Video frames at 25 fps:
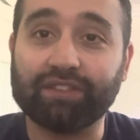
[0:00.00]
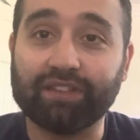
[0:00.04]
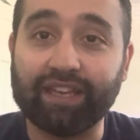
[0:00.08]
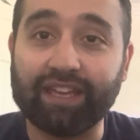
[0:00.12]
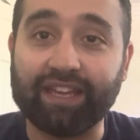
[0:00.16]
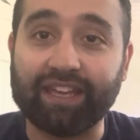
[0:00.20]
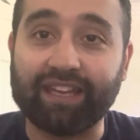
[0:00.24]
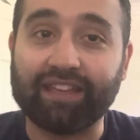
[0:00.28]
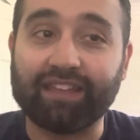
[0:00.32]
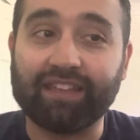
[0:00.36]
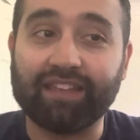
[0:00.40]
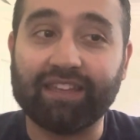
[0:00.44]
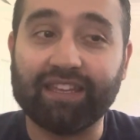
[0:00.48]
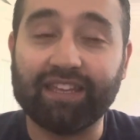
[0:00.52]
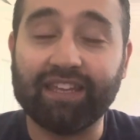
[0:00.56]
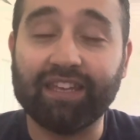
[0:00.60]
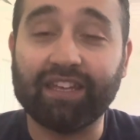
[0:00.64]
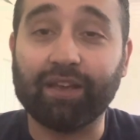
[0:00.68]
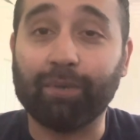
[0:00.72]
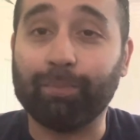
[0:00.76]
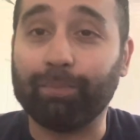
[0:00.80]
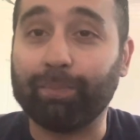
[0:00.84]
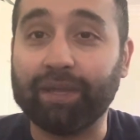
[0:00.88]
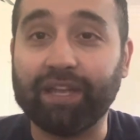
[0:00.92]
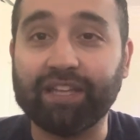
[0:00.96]
like. He
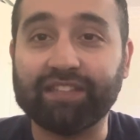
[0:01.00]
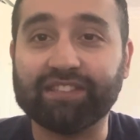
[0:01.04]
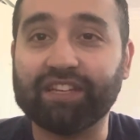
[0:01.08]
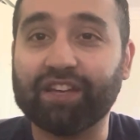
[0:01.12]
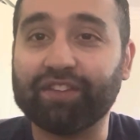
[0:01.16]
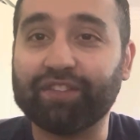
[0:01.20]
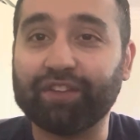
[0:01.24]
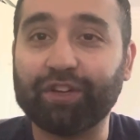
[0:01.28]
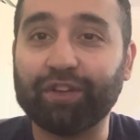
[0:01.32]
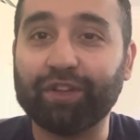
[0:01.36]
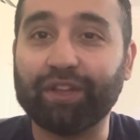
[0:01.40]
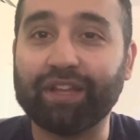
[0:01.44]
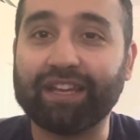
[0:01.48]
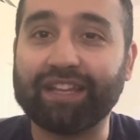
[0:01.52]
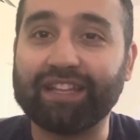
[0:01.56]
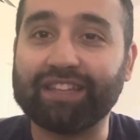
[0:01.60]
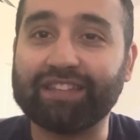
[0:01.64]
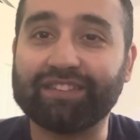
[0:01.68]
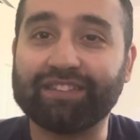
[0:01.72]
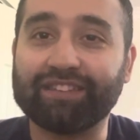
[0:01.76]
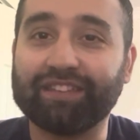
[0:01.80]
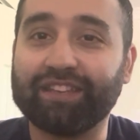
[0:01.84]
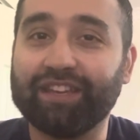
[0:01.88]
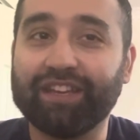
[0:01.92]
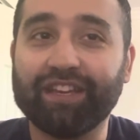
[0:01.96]
competes out there like
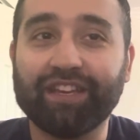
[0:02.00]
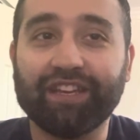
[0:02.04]
it's...